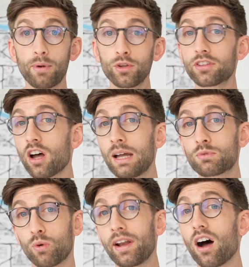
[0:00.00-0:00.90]
Both
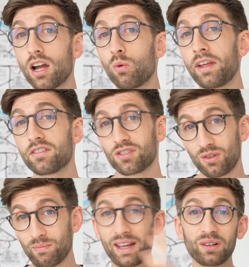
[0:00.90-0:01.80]
times when I went to
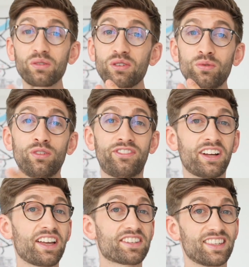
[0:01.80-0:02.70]
medical school
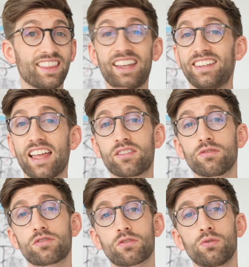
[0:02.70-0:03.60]
first and then
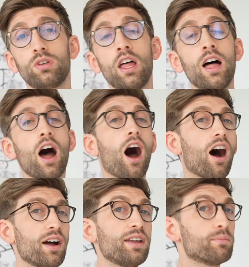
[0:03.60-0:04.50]
dental school,
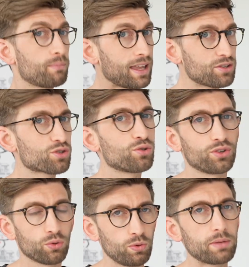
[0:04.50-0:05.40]
I made sure
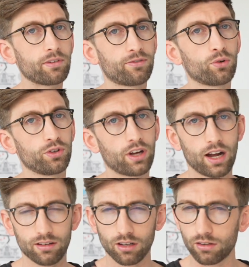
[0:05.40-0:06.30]
the week before that
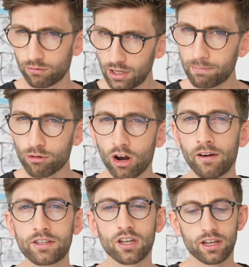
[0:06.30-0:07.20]
I kind of really
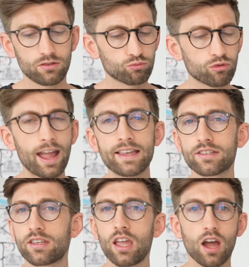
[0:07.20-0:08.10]
prioritized
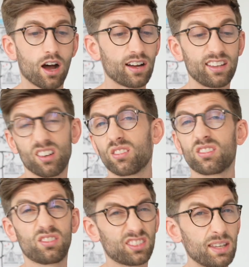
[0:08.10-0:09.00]
rest. I
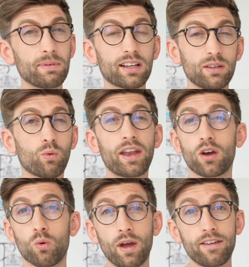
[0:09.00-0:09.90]
typically went
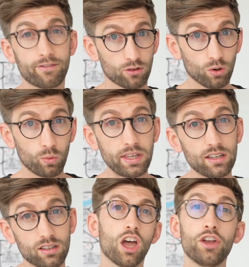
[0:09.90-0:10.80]
away for a
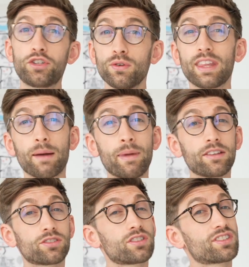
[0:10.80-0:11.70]
week, and doing that
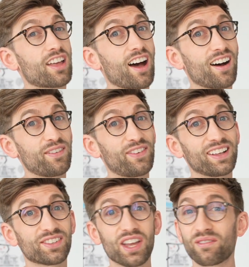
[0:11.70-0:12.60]
meant just that I
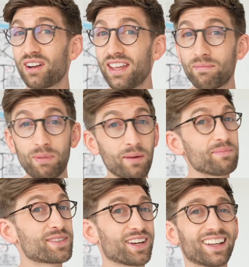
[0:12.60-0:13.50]
felt generally
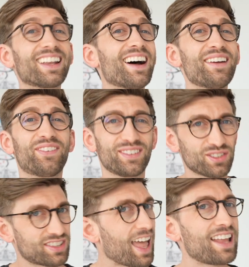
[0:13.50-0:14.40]
pumped on life and
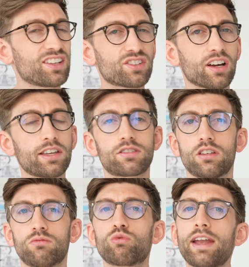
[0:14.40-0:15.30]
just energized
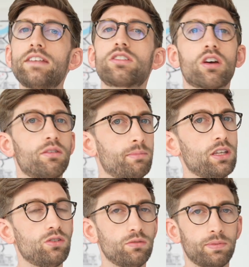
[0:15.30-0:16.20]
and ready to go and
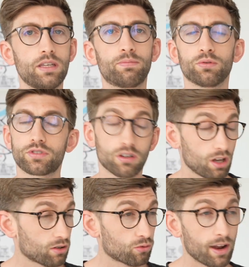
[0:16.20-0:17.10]
meet new people. So
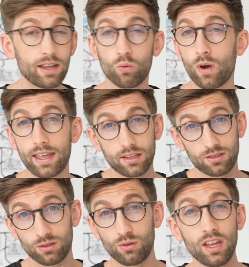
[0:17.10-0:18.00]
a great way
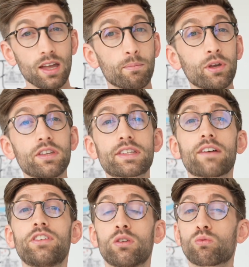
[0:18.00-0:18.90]
to put
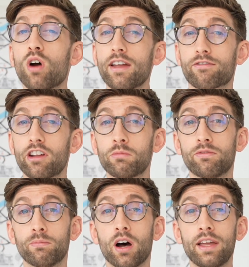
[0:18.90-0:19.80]
yourself in the right frame of
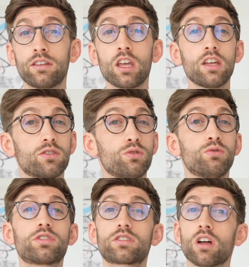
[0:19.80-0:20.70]
mind to
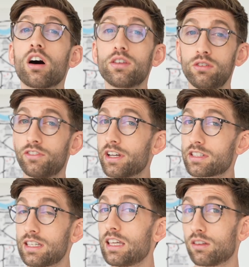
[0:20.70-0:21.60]
start
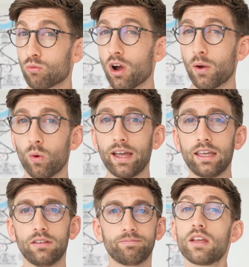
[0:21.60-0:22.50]
university in the right way.
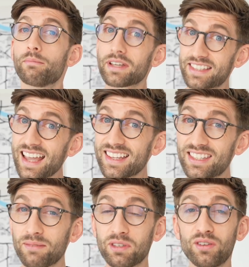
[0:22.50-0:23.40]
My second
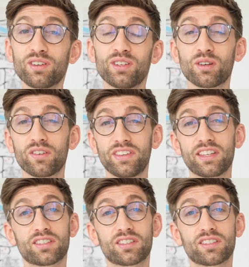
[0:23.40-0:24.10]
tip that you can do over this